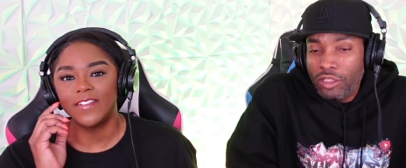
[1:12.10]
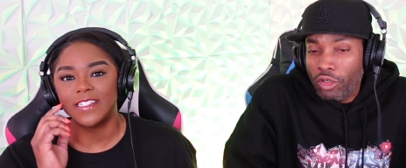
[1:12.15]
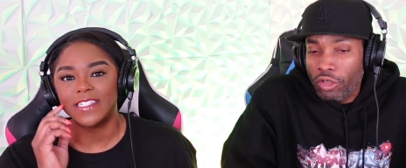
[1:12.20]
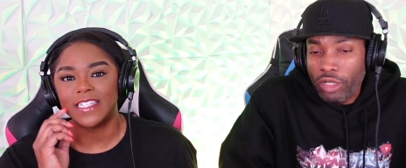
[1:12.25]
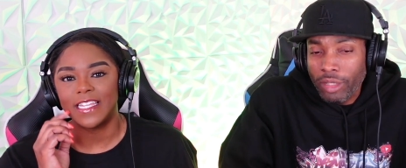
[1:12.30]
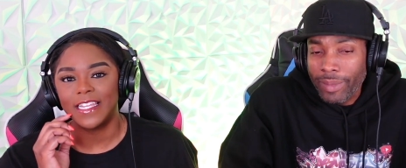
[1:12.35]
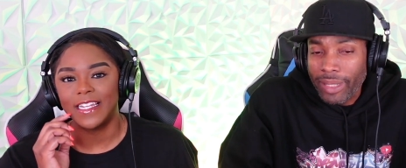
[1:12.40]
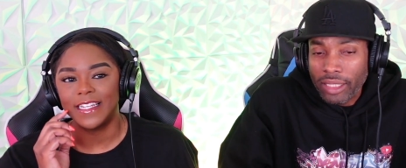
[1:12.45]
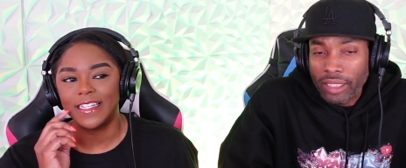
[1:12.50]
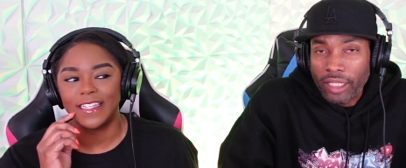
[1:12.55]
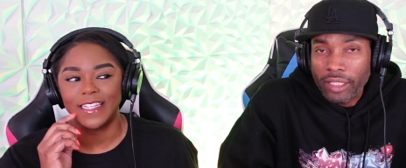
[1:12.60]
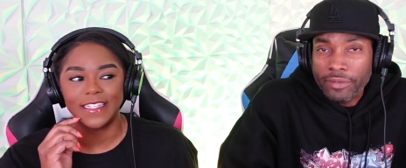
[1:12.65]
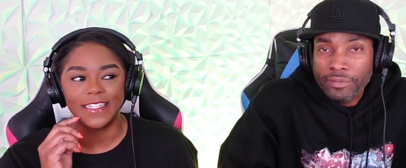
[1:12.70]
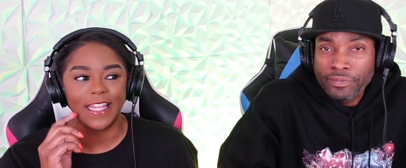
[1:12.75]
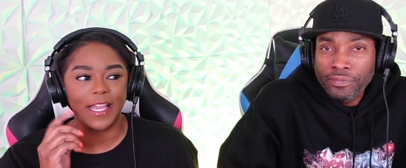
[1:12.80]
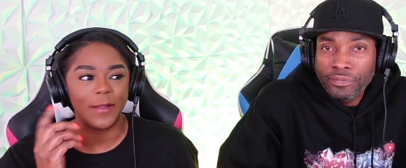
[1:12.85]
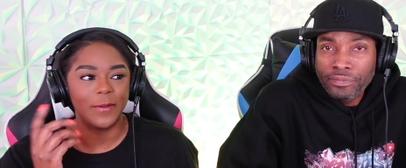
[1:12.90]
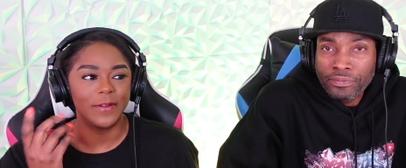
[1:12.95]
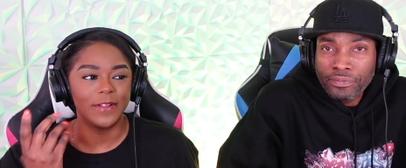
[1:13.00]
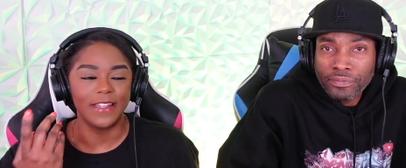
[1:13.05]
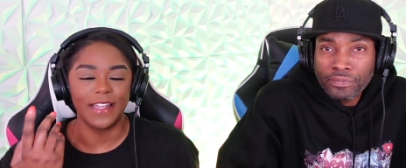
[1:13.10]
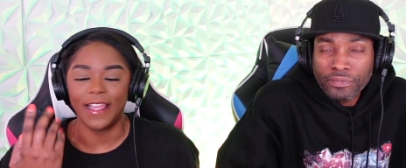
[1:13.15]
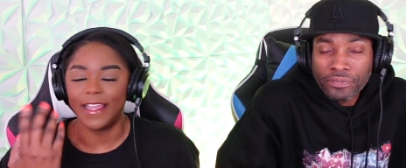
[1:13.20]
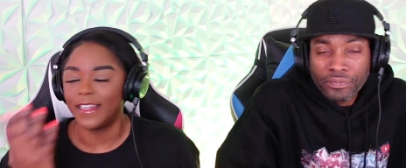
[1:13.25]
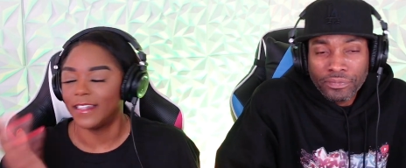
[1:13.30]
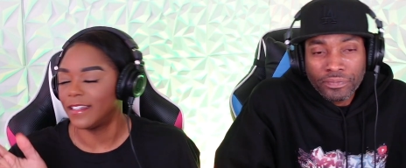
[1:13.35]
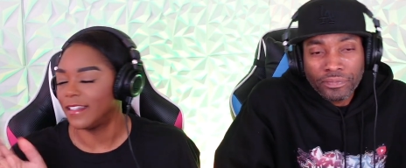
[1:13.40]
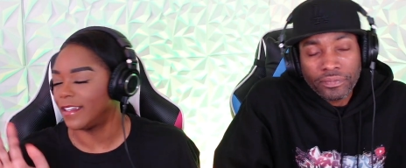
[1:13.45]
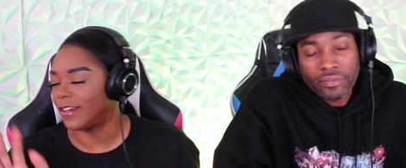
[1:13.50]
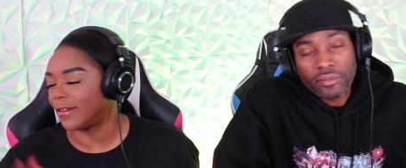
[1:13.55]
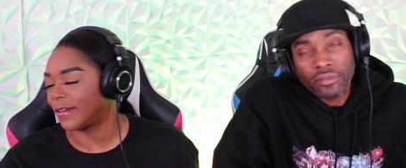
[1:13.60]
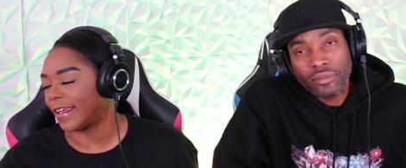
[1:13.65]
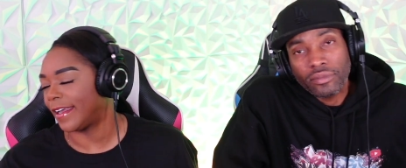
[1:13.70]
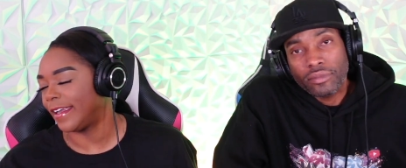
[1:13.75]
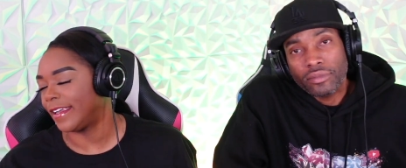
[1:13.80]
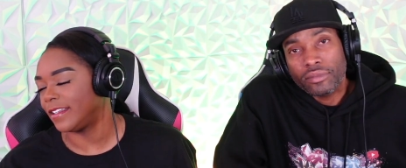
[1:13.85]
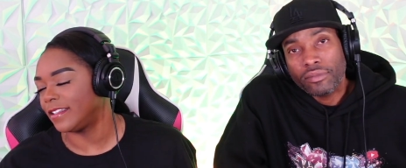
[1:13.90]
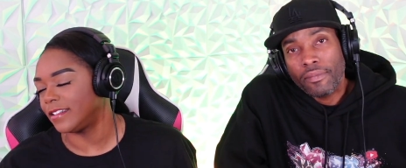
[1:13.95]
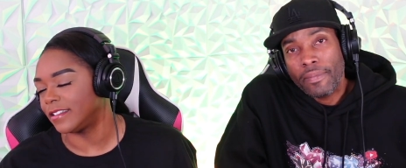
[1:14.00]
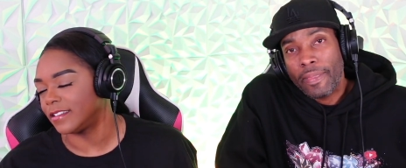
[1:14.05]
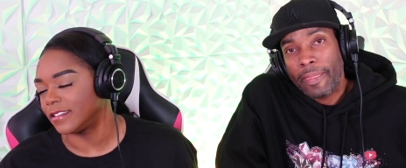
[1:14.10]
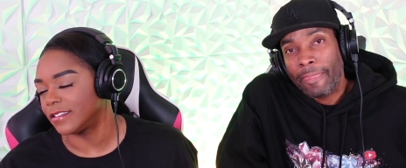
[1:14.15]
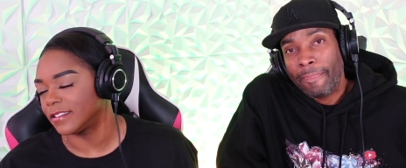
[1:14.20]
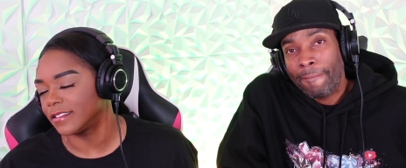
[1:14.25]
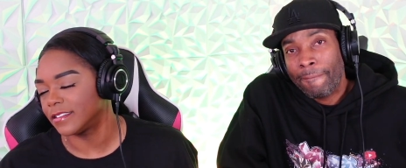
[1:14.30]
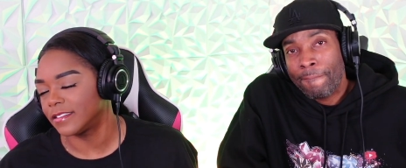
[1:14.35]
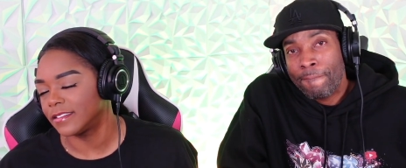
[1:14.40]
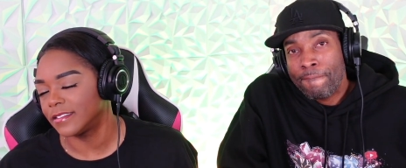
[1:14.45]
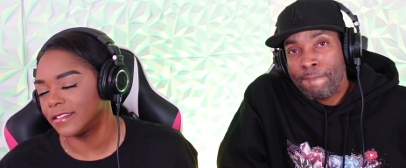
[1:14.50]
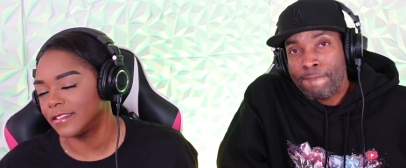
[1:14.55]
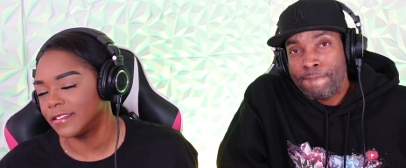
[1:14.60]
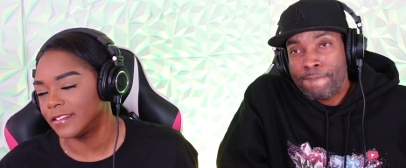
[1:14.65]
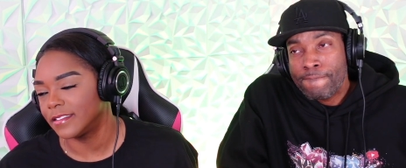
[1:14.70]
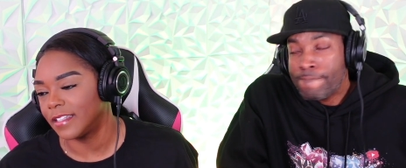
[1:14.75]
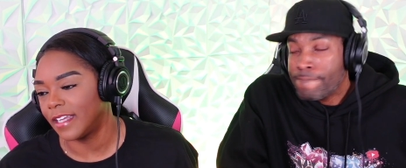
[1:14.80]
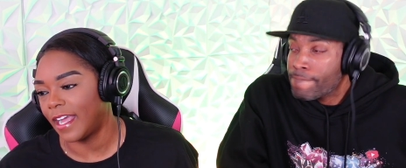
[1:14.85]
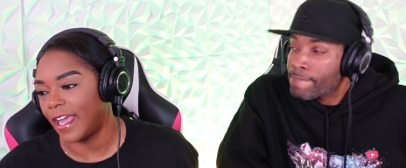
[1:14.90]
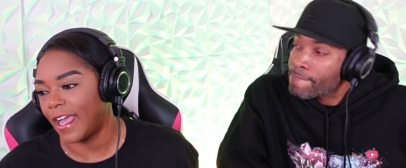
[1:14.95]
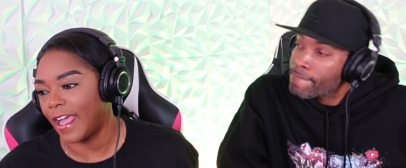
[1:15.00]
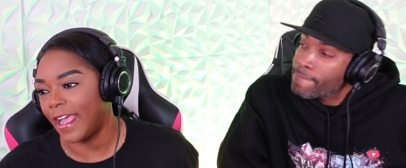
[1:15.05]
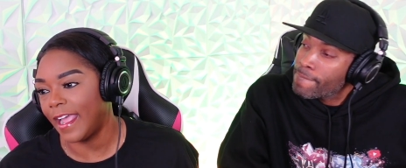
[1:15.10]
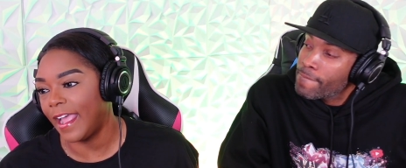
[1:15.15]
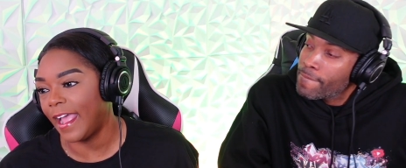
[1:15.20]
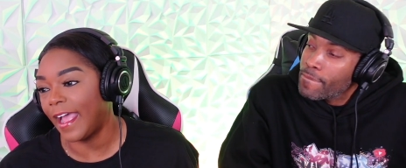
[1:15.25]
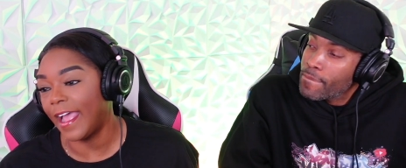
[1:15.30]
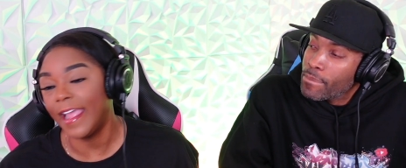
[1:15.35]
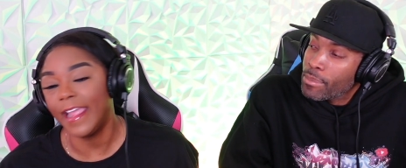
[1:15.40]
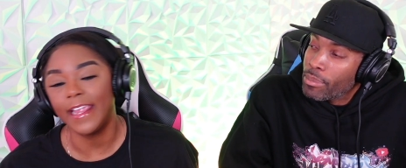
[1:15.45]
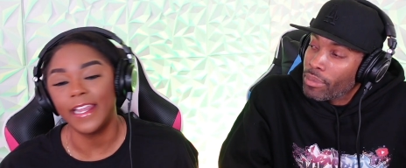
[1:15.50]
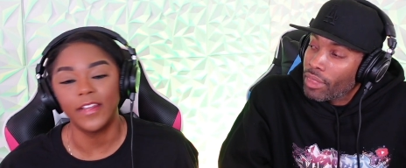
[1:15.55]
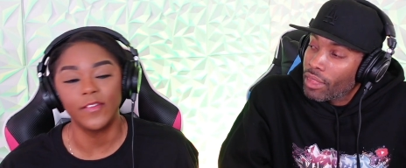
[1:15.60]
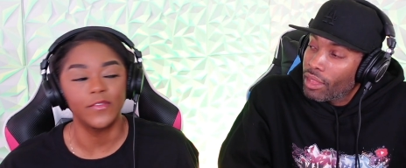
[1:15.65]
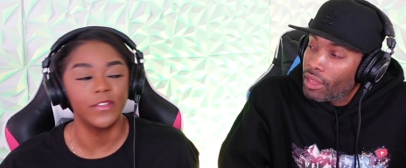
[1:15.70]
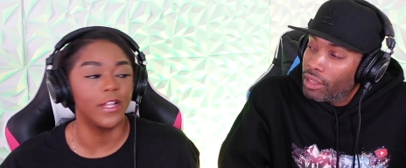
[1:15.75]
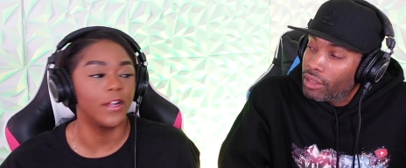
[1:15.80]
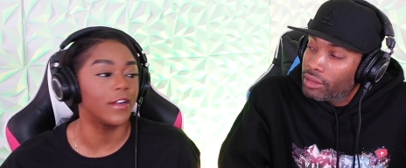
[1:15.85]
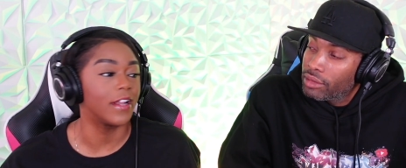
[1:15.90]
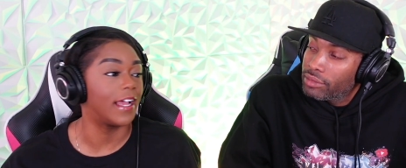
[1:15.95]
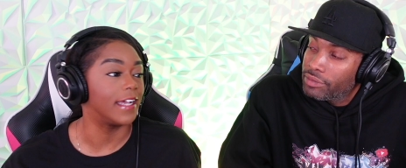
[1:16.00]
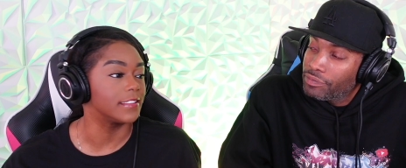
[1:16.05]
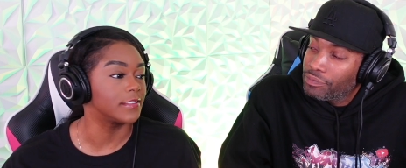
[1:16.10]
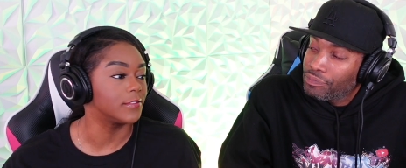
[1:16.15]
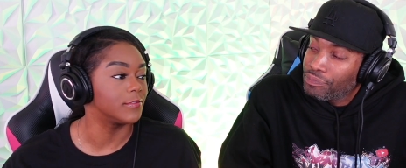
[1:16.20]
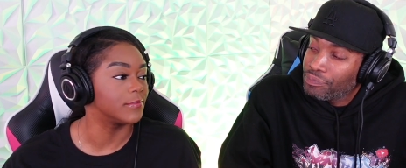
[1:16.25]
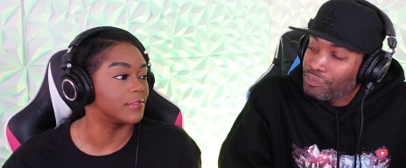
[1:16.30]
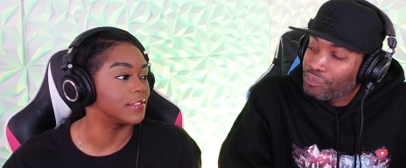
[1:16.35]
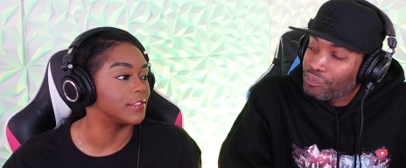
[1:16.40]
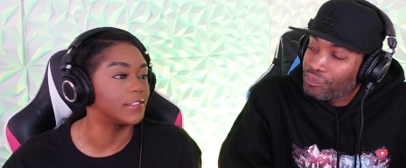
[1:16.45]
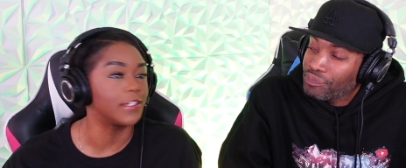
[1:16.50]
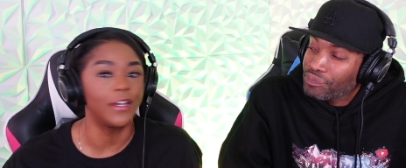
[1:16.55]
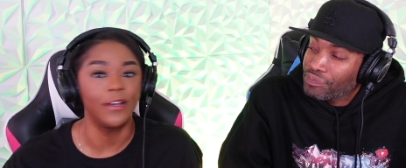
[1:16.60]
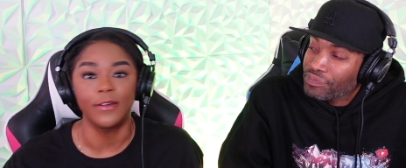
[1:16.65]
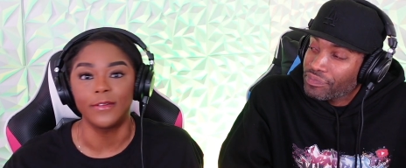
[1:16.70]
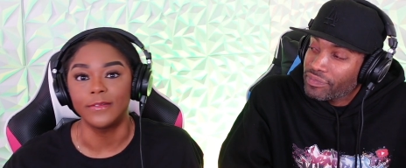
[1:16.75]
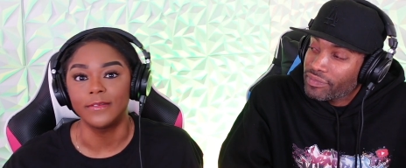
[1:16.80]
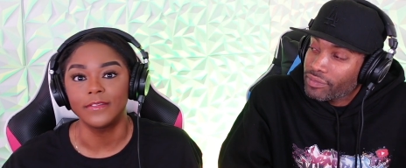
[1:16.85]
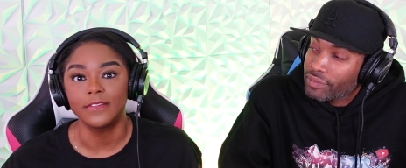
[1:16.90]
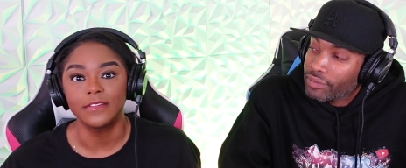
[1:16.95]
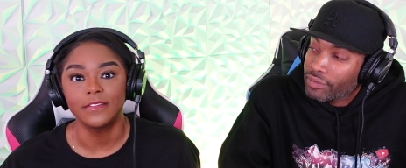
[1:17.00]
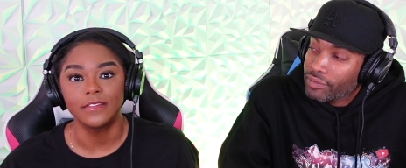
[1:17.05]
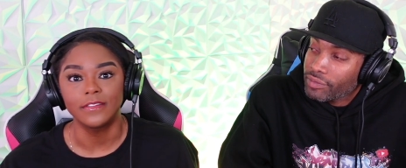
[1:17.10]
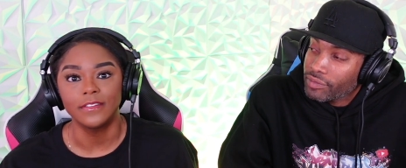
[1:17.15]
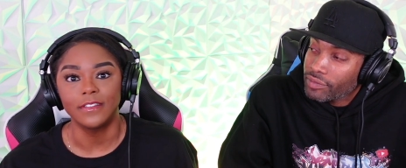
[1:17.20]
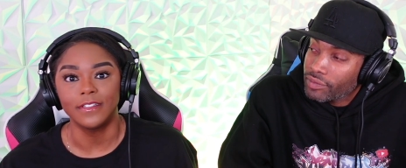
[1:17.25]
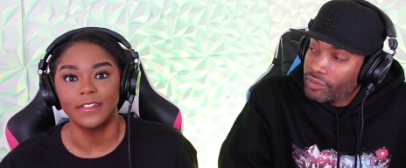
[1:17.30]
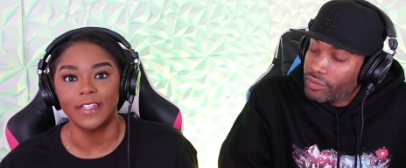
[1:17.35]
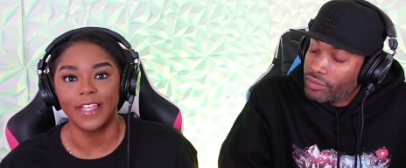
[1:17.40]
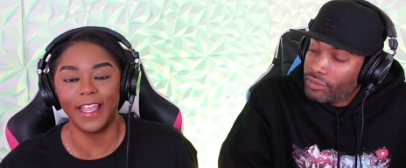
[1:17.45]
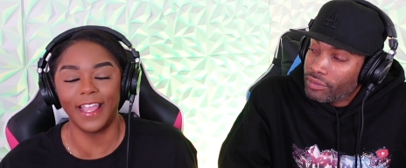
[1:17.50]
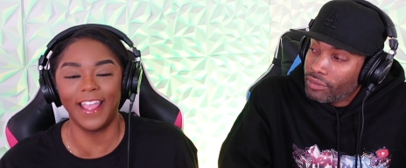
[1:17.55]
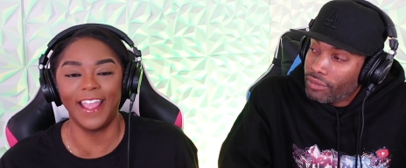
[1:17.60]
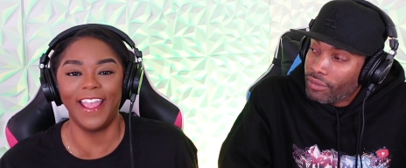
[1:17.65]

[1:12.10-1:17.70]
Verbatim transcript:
Speaker 1: see that. that. That like okay, look, I I didn't even know the Oscars was on. Okay.